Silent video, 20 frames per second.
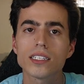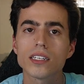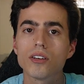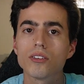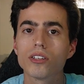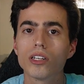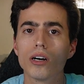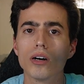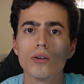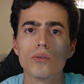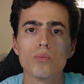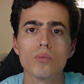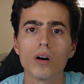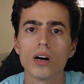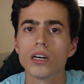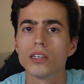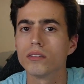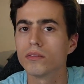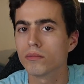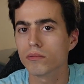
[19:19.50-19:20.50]
don't know
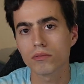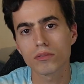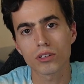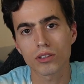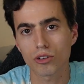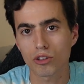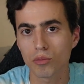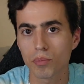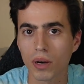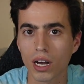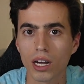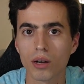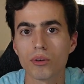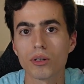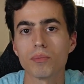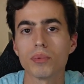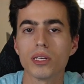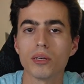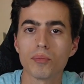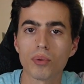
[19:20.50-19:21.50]
what group I
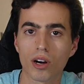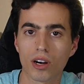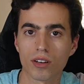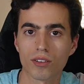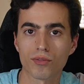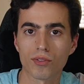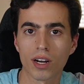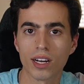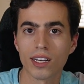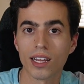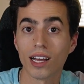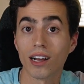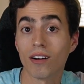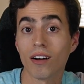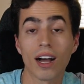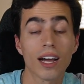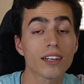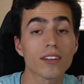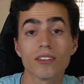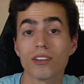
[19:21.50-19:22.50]
would be a part of right now.
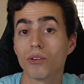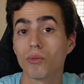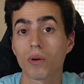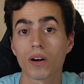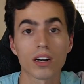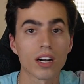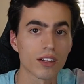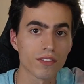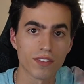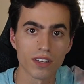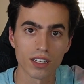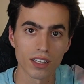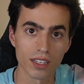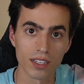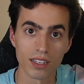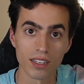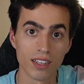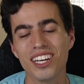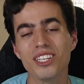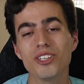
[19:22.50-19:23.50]
I don't know where I fit
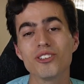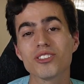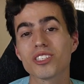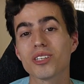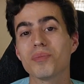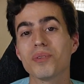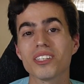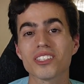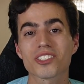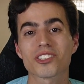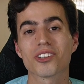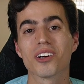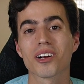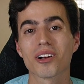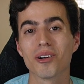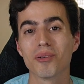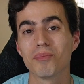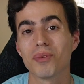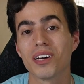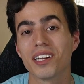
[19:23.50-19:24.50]
in. It used to be a
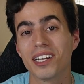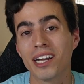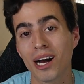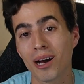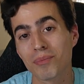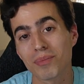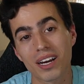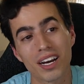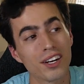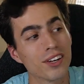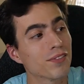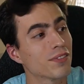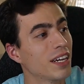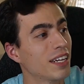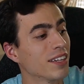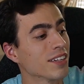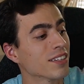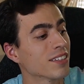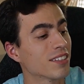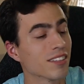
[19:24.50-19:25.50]
struggle, but now I'm kind of
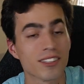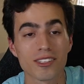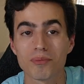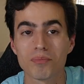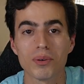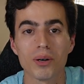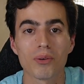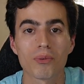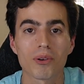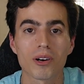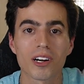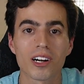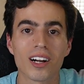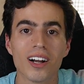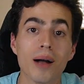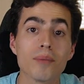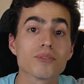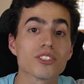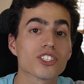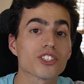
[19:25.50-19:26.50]
getting to this boat where
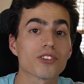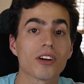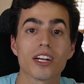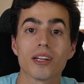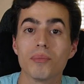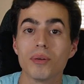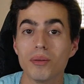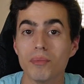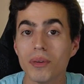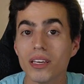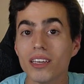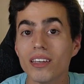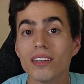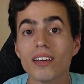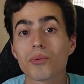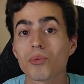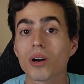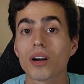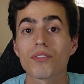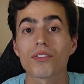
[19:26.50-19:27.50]
I'm just trying to be me,
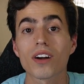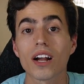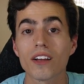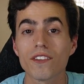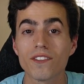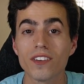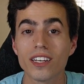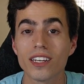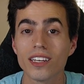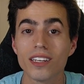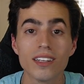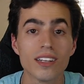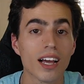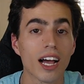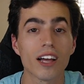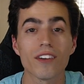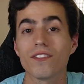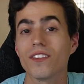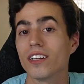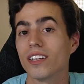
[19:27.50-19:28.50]
and wherever I fit in,
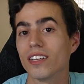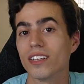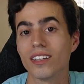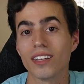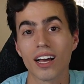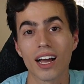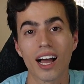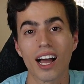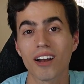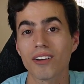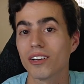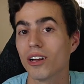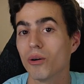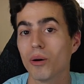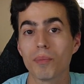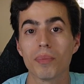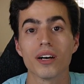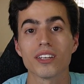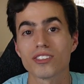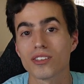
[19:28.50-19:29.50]
I fit in. I don't know
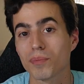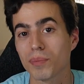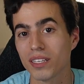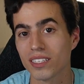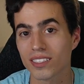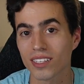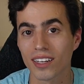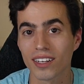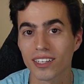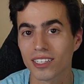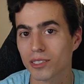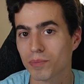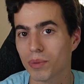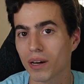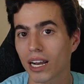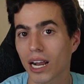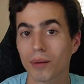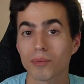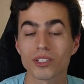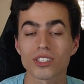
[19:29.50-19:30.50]
what puzzle piece that is,
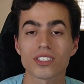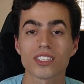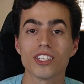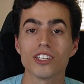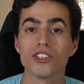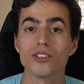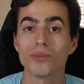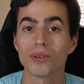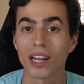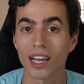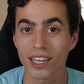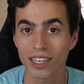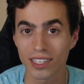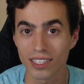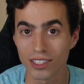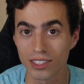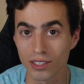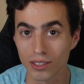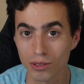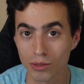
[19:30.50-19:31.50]
but I'm just gonna do what I can
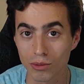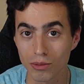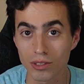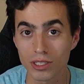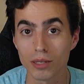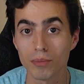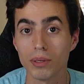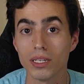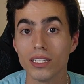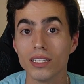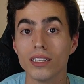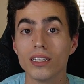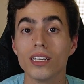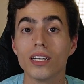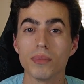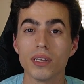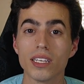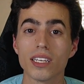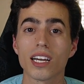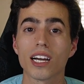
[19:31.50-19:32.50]
do to be
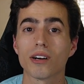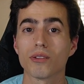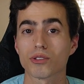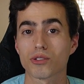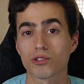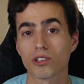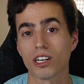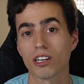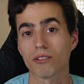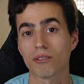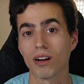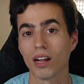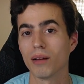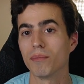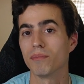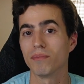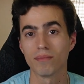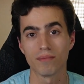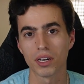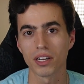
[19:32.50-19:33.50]
me. I was trying to
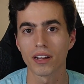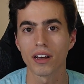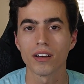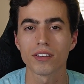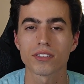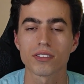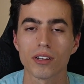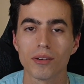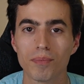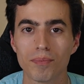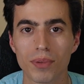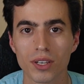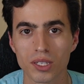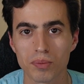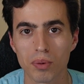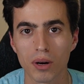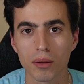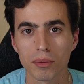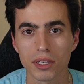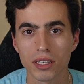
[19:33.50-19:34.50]
rhyme, but also that's
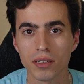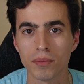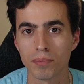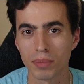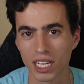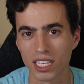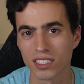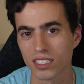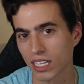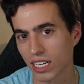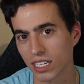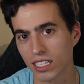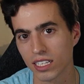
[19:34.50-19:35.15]
probably best that I